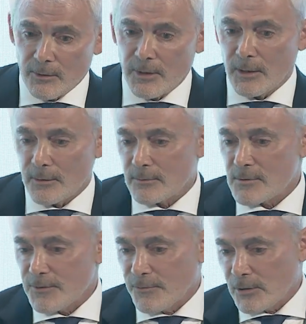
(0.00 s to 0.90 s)
They got
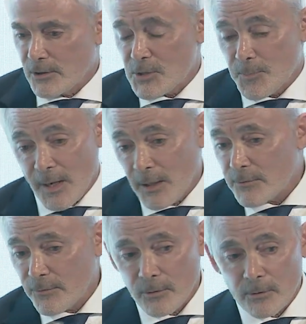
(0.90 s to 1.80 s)
severely spanked
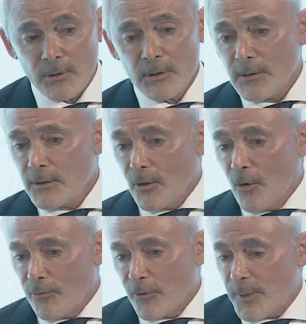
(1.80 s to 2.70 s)
for
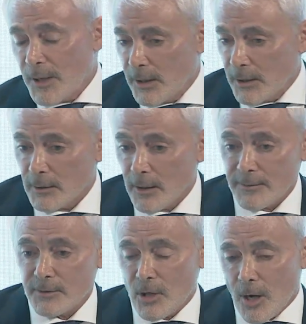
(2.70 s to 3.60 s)
overpaying at
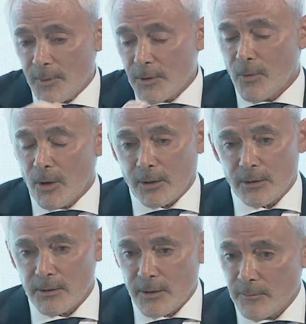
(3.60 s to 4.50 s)
the top of the market
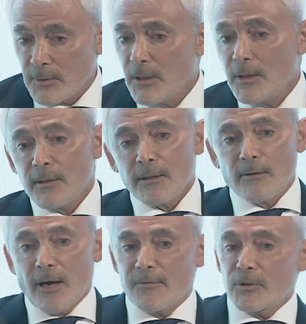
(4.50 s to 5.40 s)
and then,
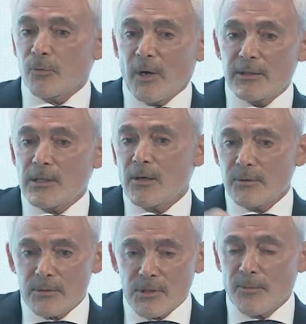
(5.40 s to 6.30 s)
having to write
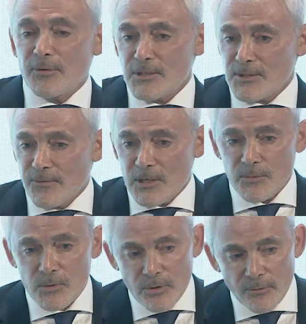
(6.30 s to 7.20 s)
down some of these
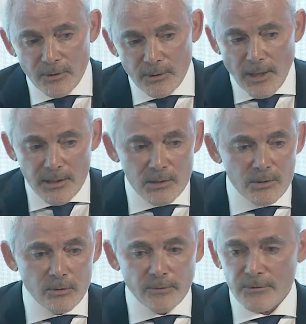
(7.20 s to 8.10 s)
investments over the last
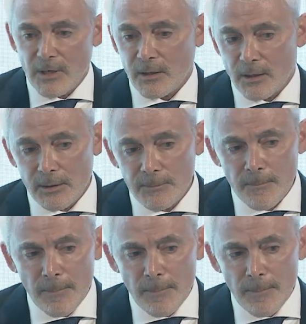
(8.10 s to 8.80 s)
sort of decade.